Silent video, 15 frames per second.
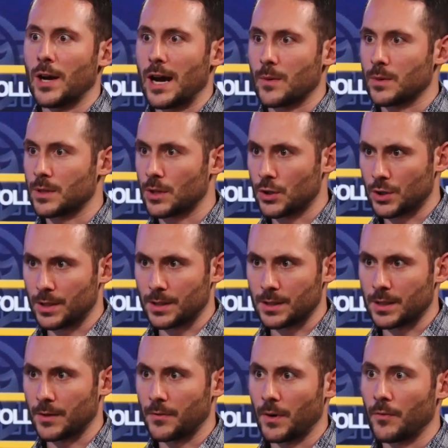acquisitions
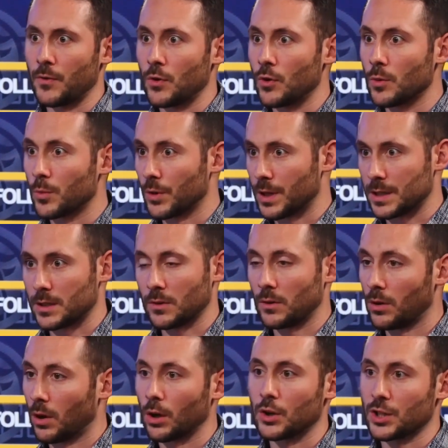of numerous
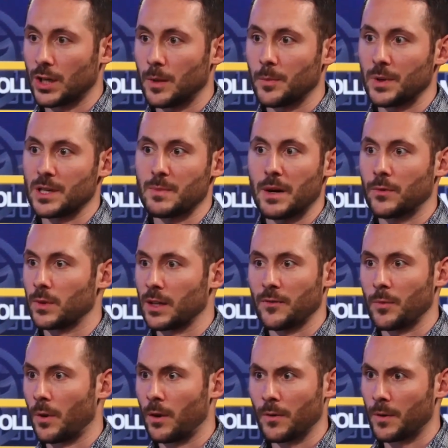large companies, MedRelief,
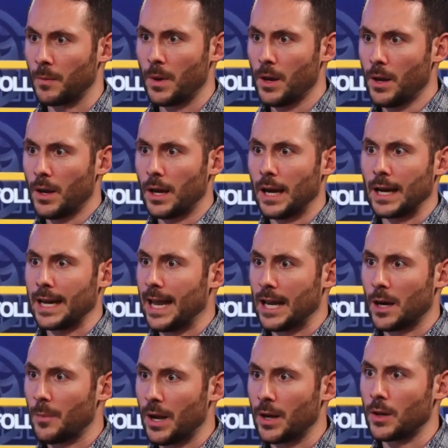all of them,
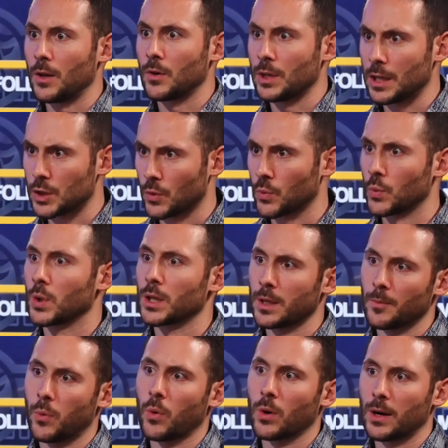CanAmed, these are really
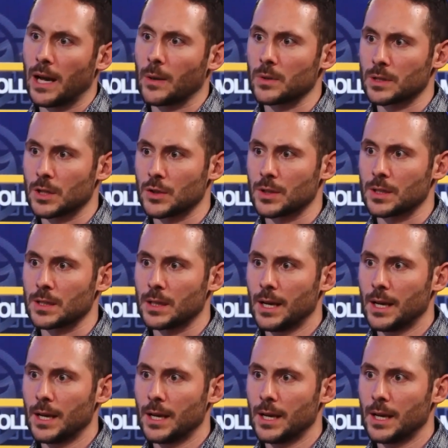important acquisitions.